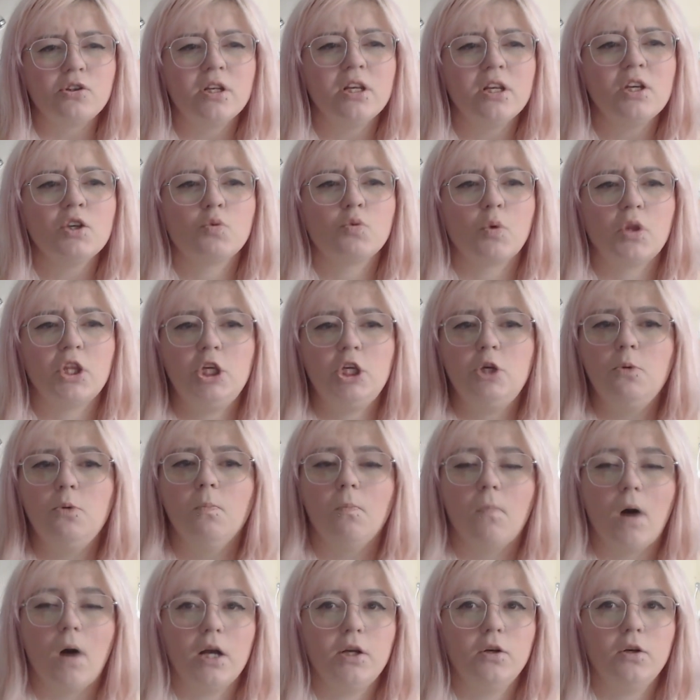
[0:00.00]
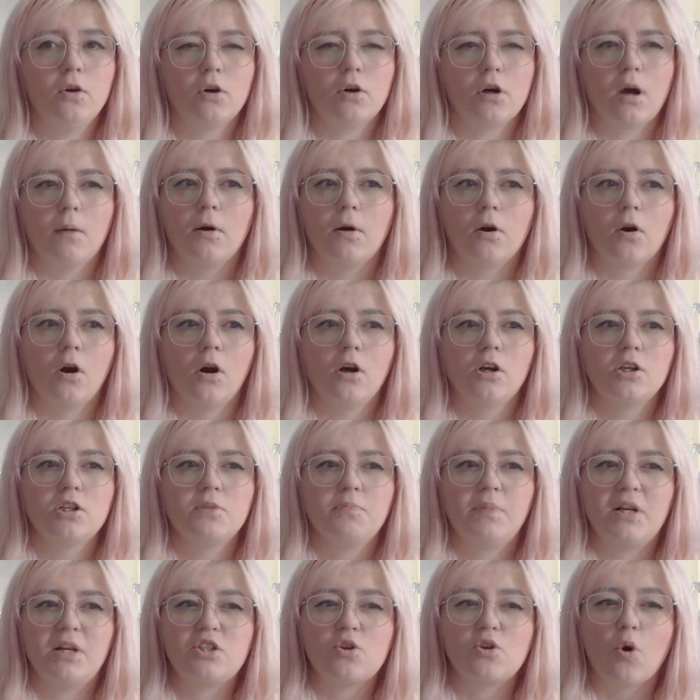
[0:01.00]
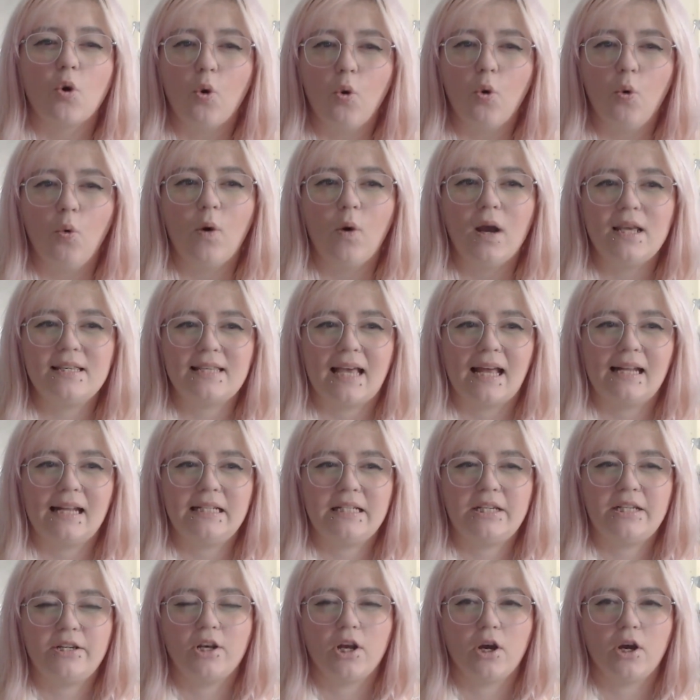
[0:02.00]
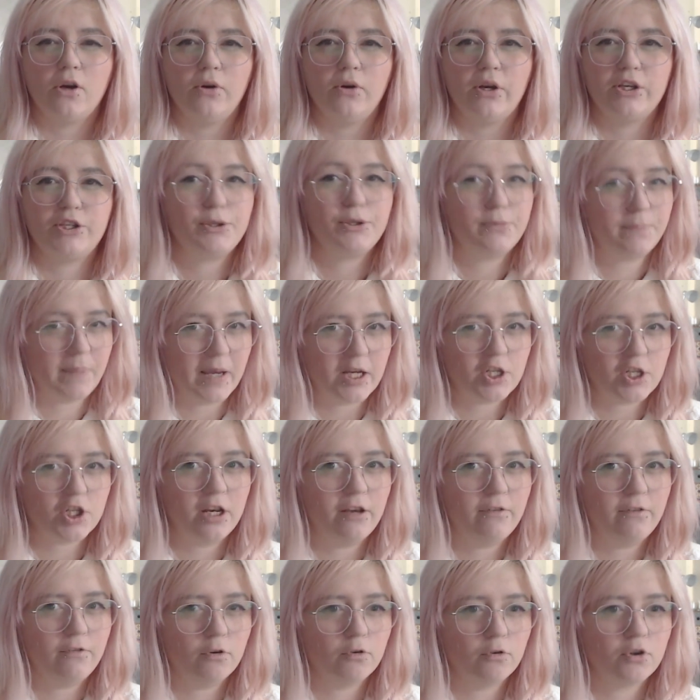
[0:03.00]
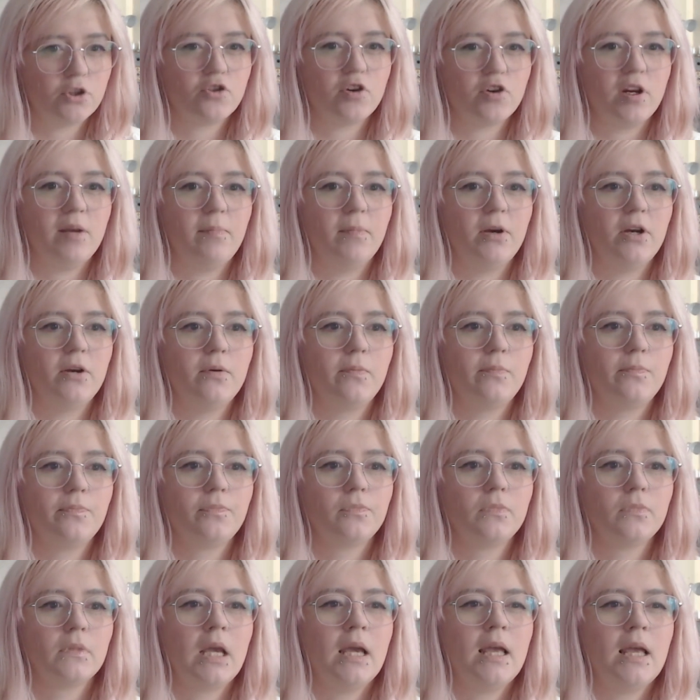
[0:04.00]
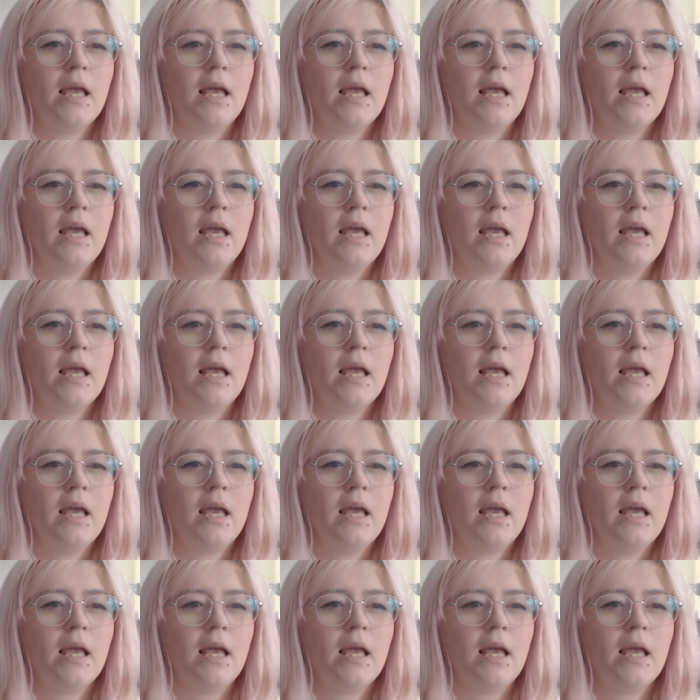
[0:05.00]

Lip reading: Ghosting is one that you might not come across, but it's always handy to know, especially if you're a streamer.